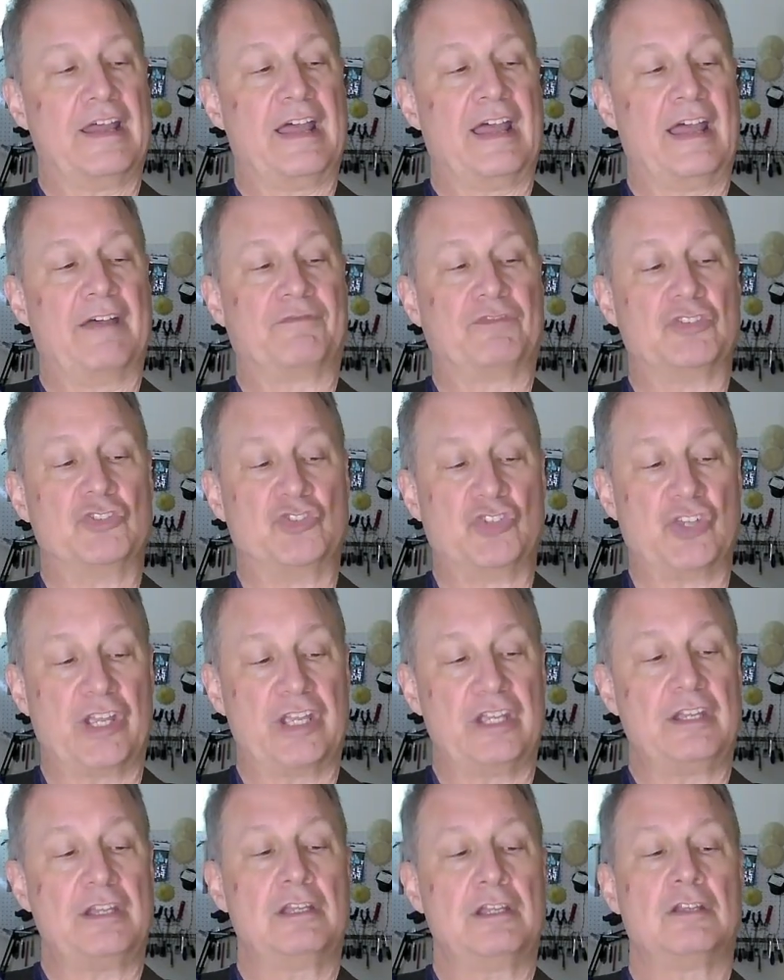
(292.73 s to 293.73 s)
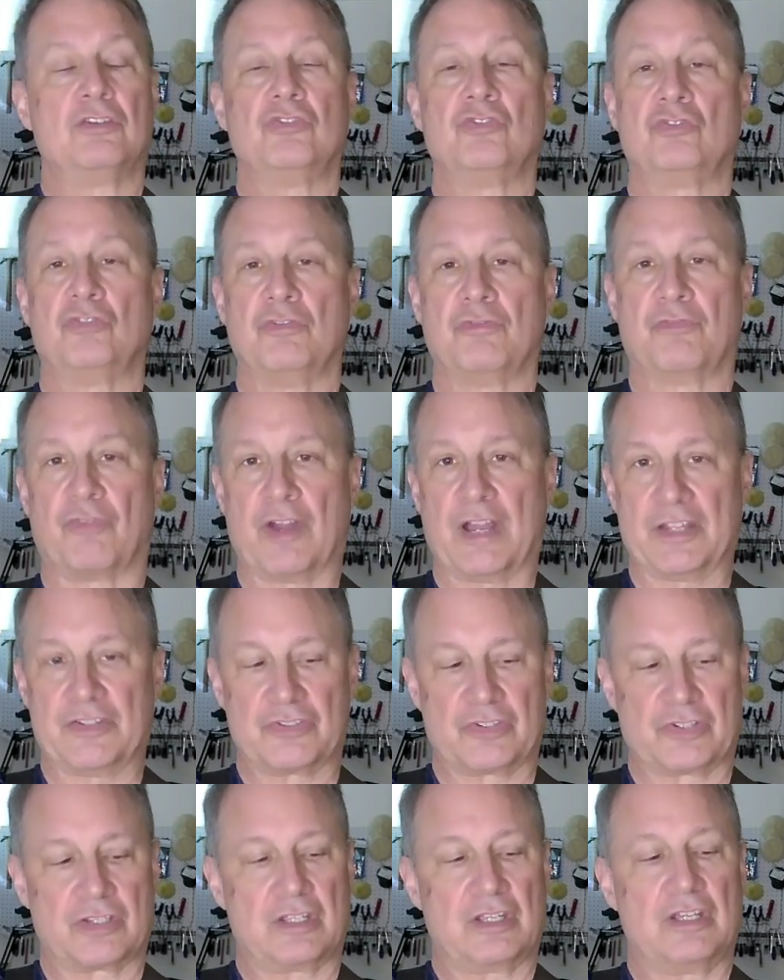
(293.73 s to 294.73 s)
F to G, two
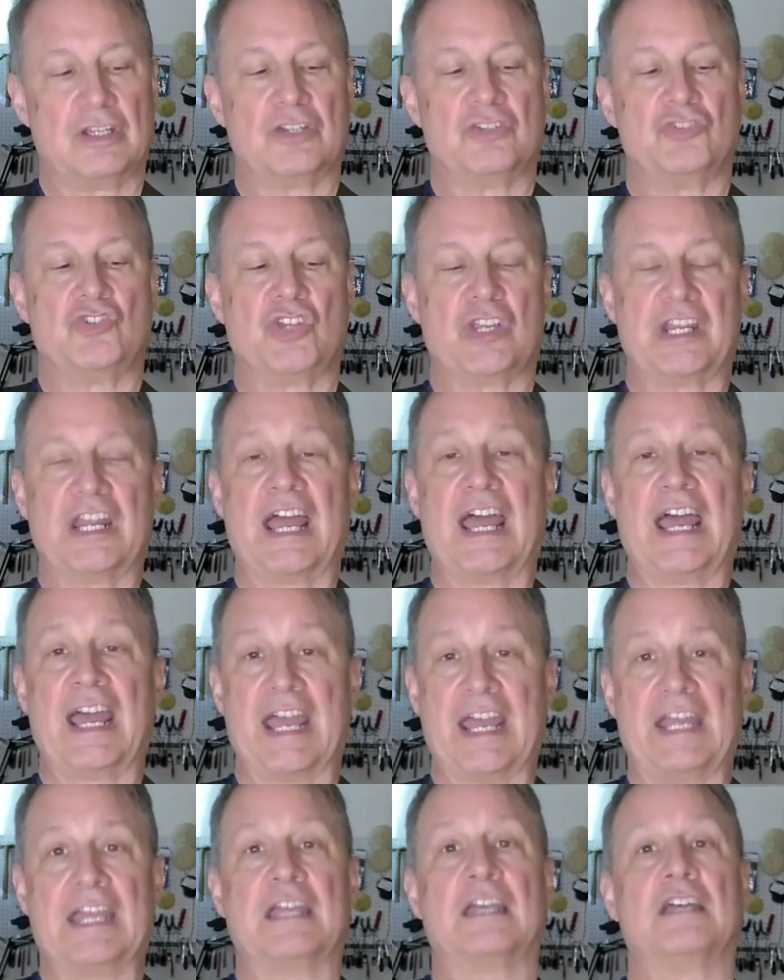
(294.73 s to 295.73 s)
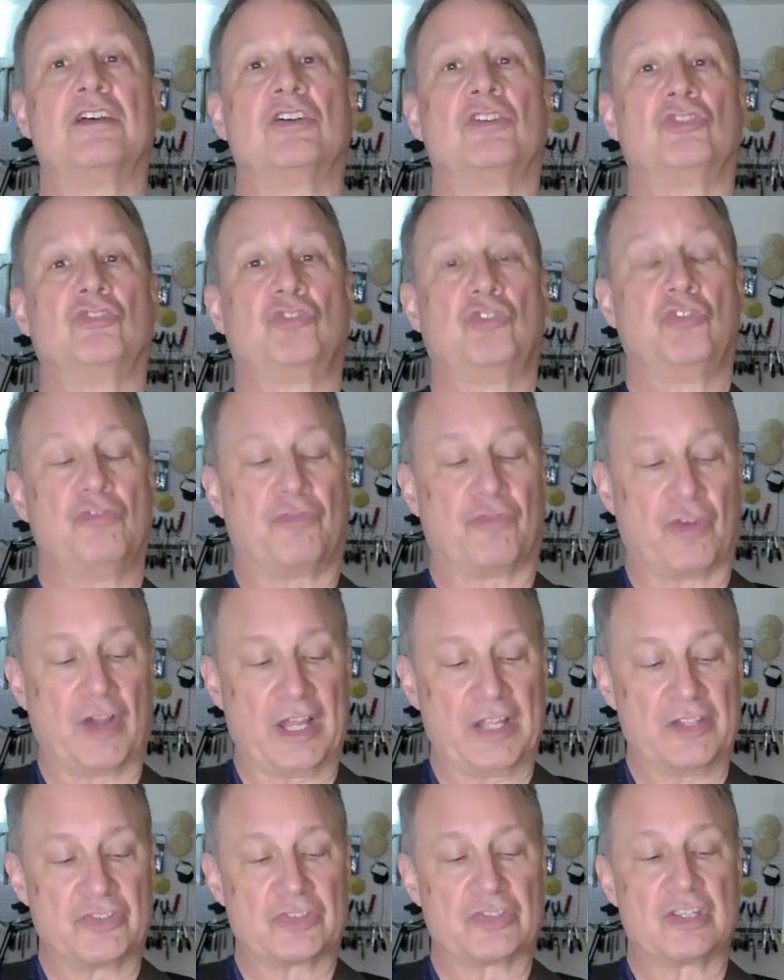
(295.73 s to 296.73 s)
frets. G to A, two
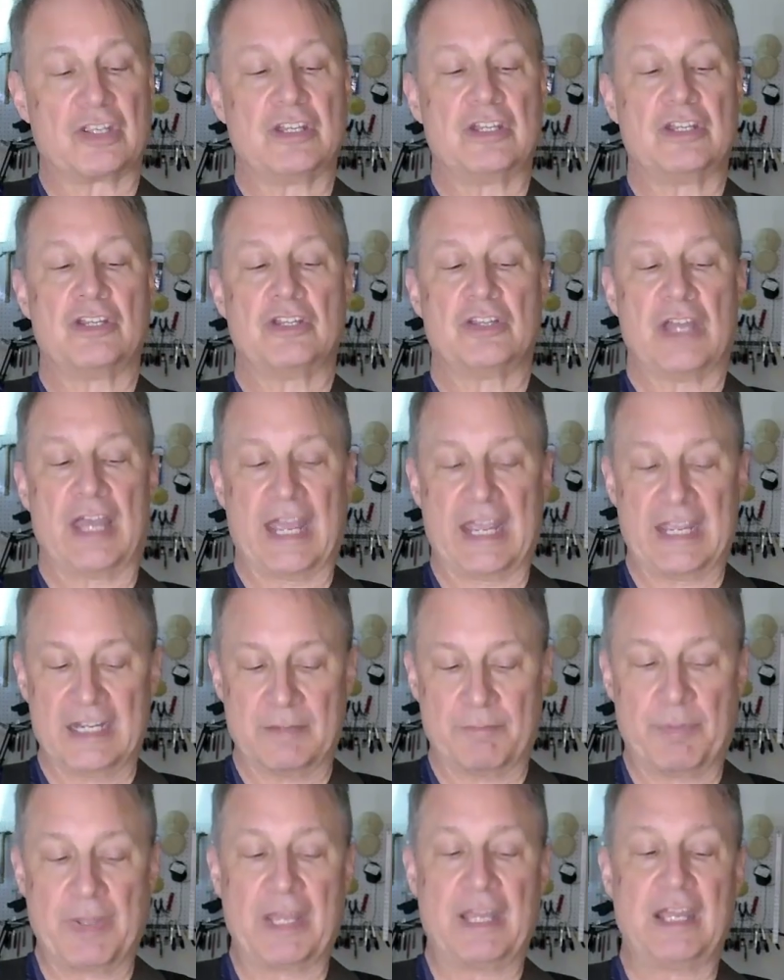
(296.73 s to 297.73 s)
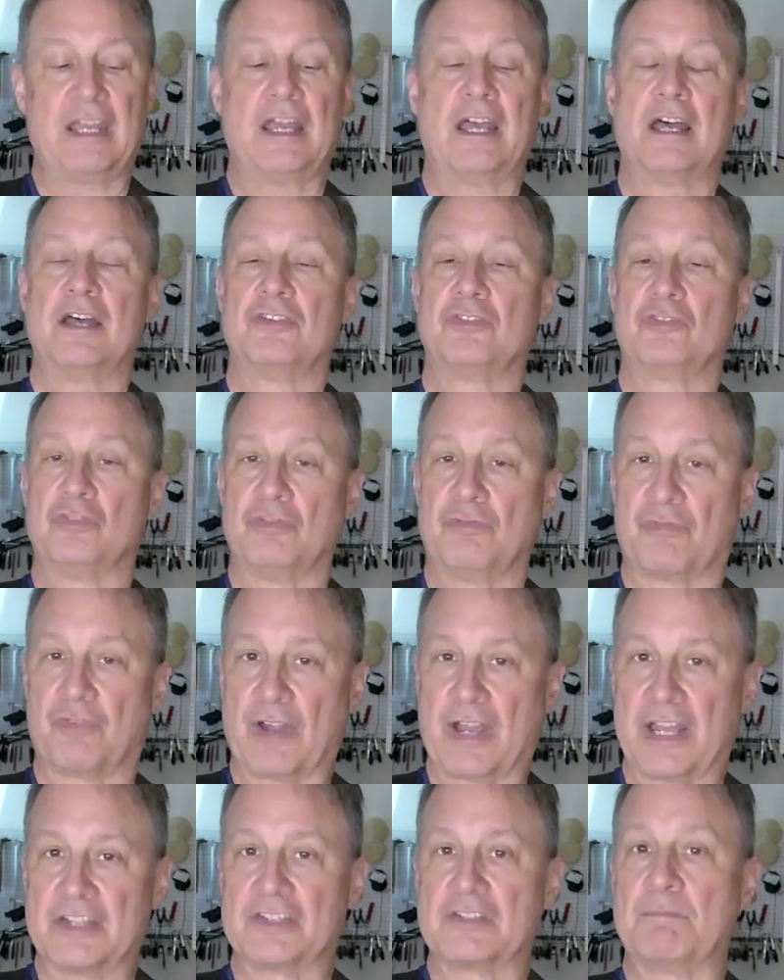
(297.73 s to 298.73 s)
frets. A to B, two
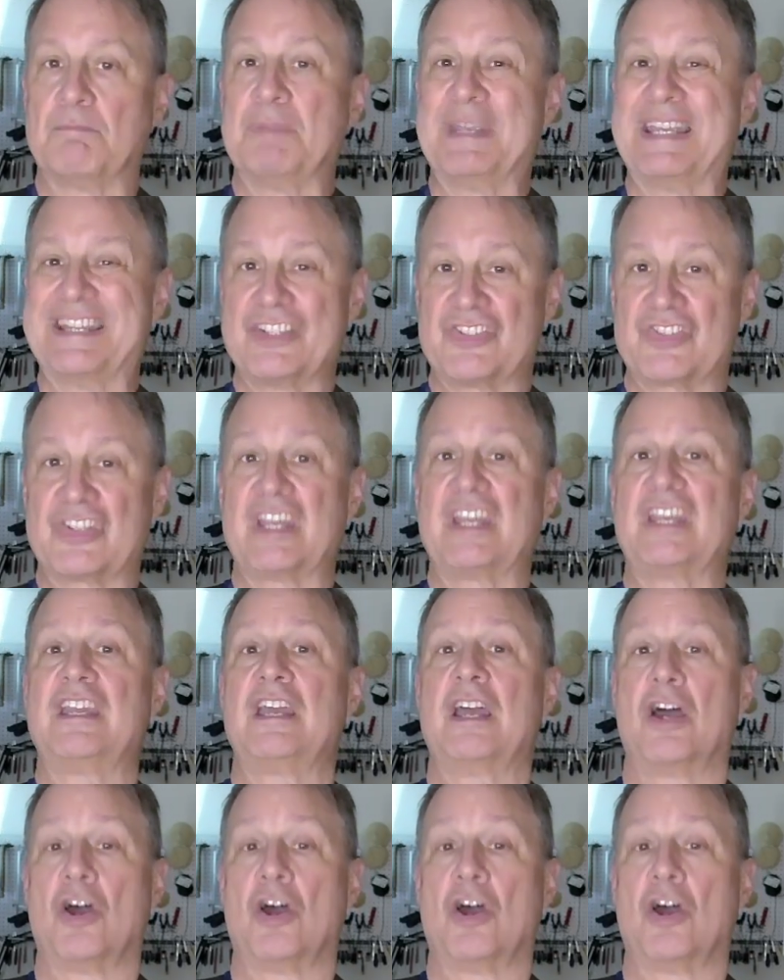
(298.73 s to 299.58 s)
frets. B to C,